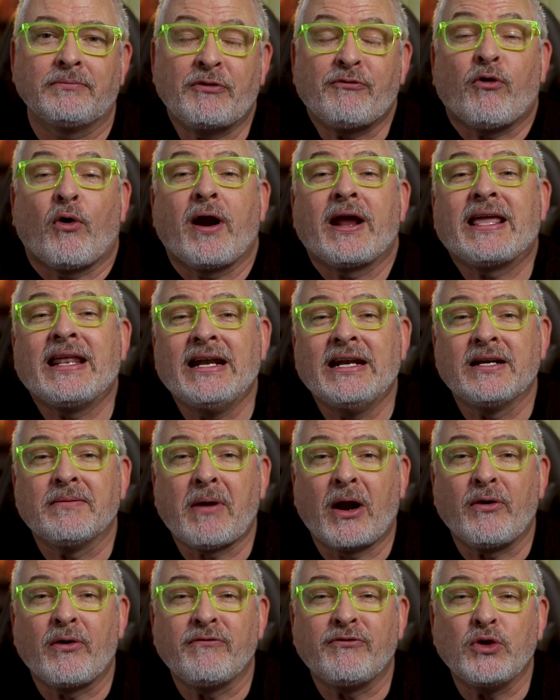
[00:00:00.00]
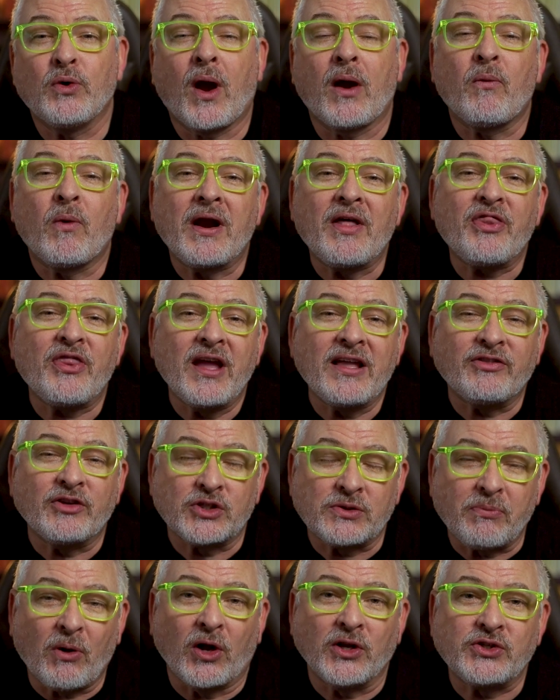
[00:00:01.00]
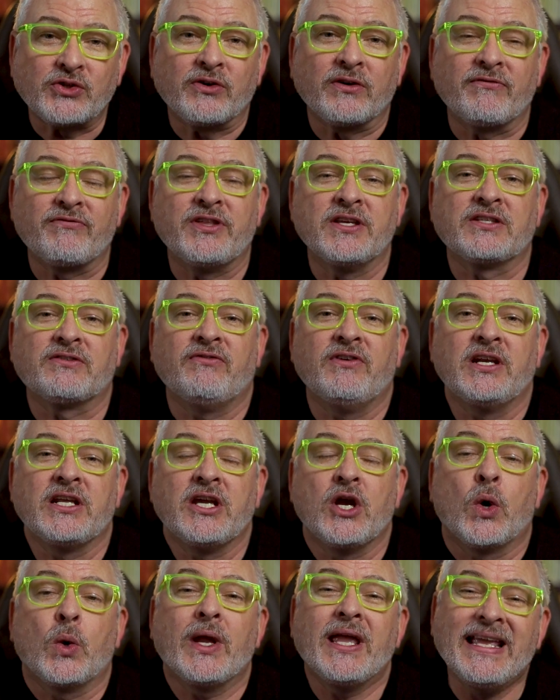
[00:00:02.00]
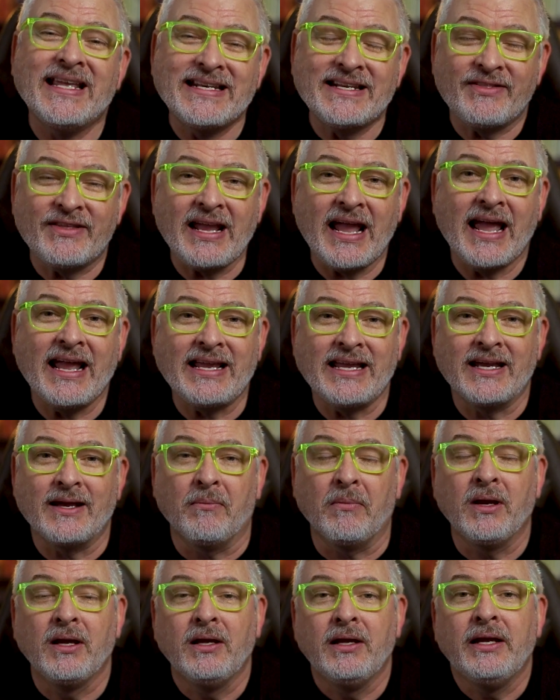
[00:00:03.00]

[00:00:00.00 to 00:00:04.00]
Before I get into my review, I want to thank the sponsor of this video, Into the AM.